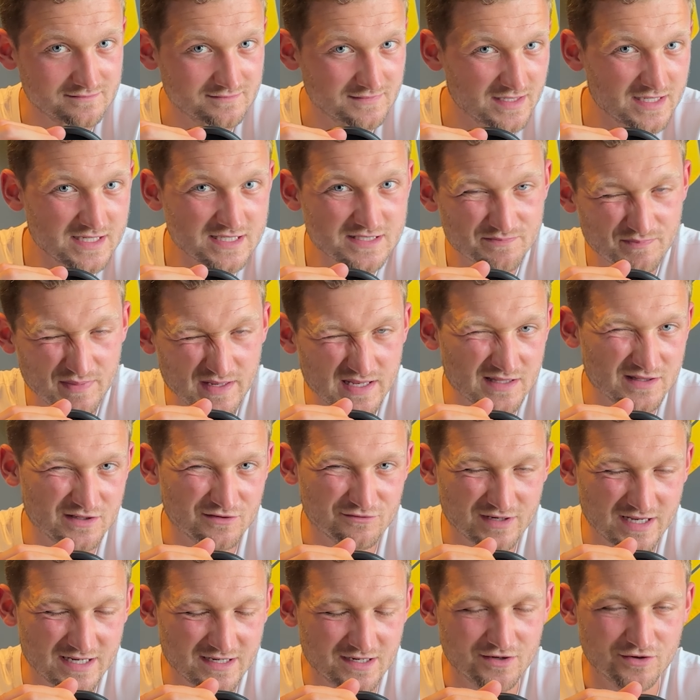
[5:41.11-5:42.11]
he's been
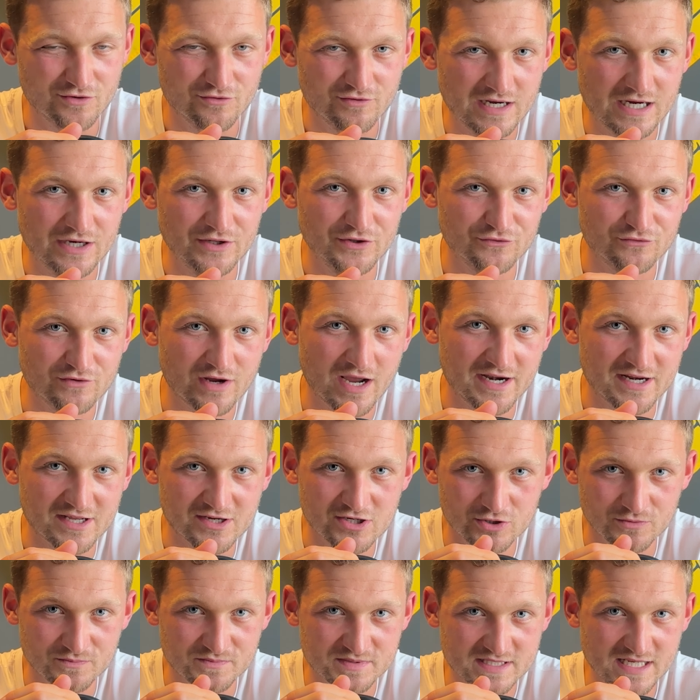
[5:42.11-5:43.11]
in and around the Ryder
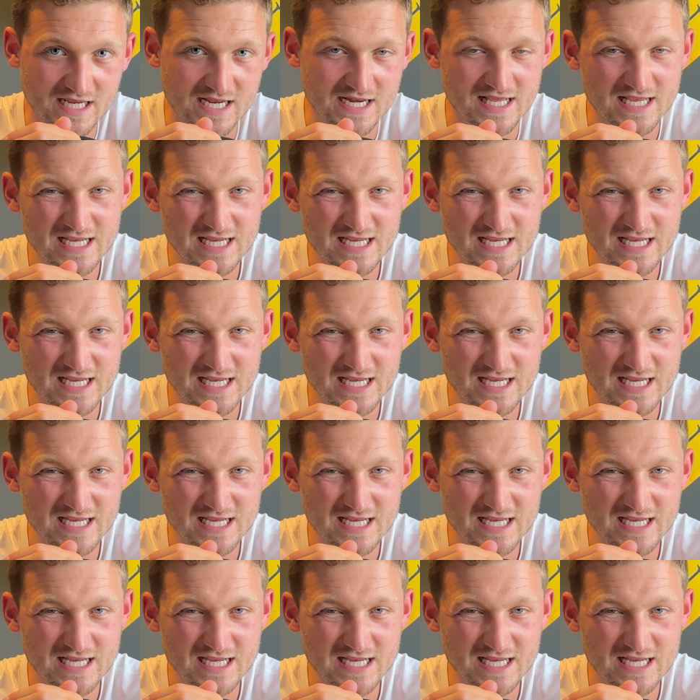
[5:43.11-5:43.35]
Cup scene.